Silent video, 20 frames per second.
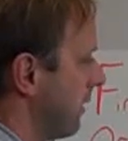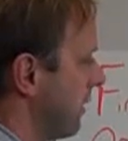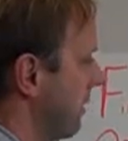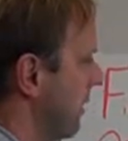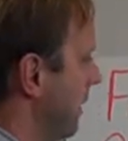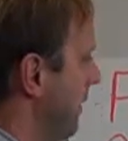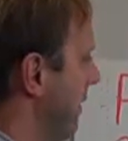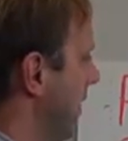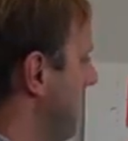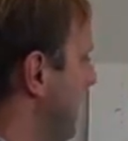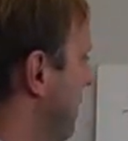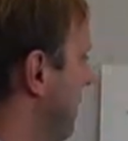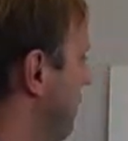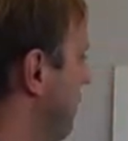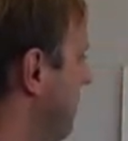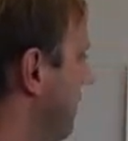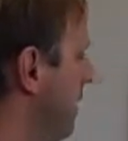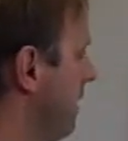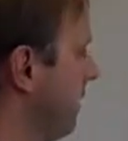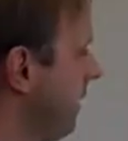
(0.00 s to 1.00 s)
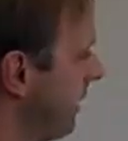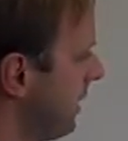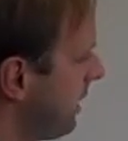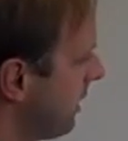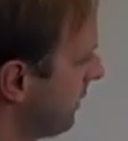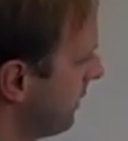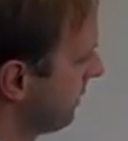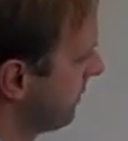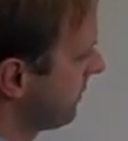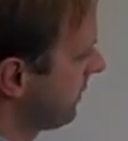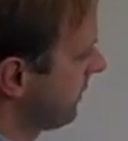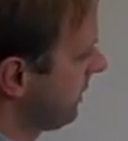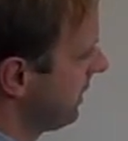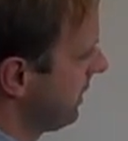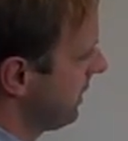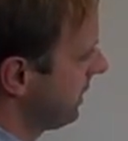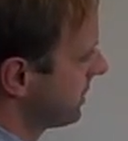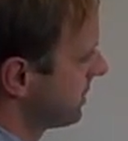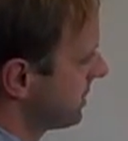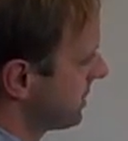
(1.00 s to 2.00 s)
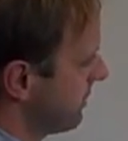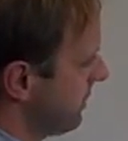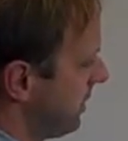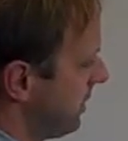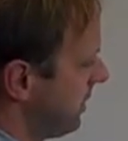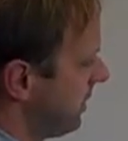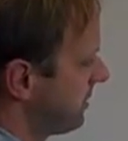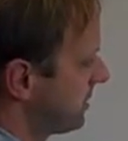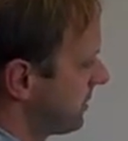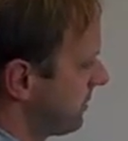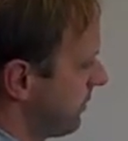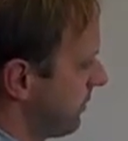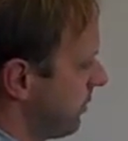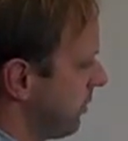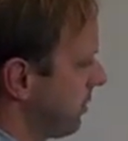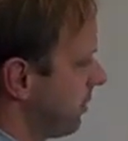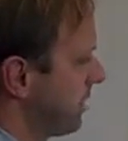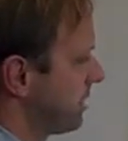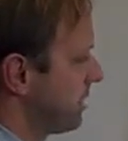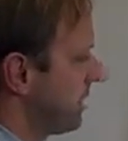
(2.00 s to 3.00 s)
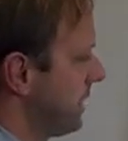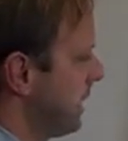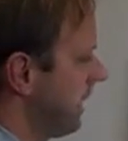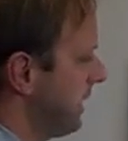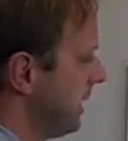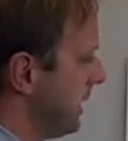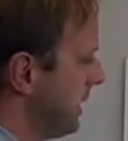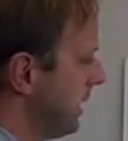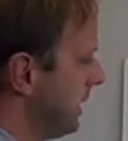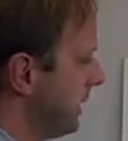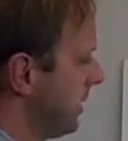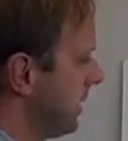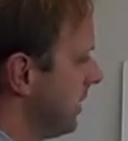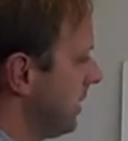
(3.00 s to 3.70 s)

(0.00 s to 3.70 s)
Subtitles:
Done that one. Then I look for the next smallest, 14.